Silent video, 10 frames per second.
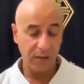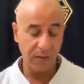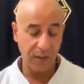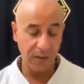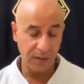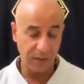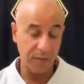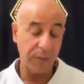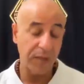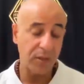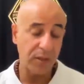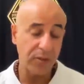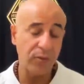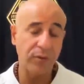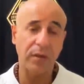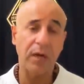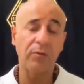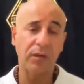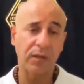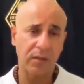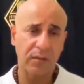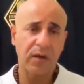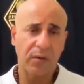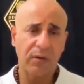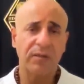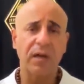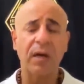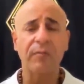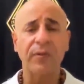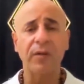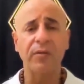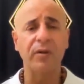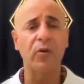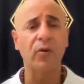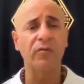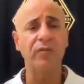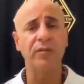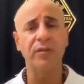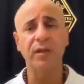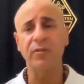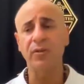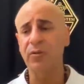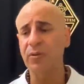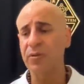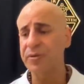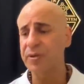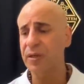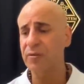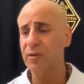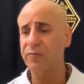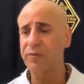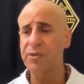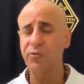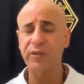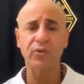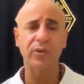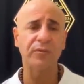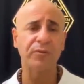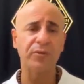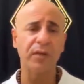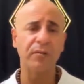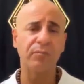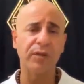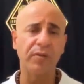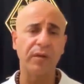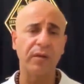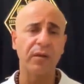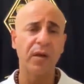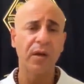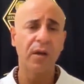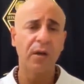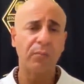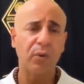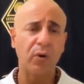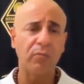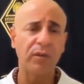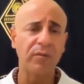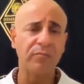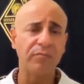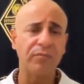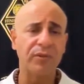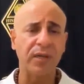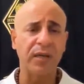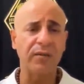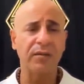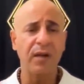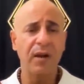especially during our time now, the COVID and all these kind of restrictions and breathing problems, and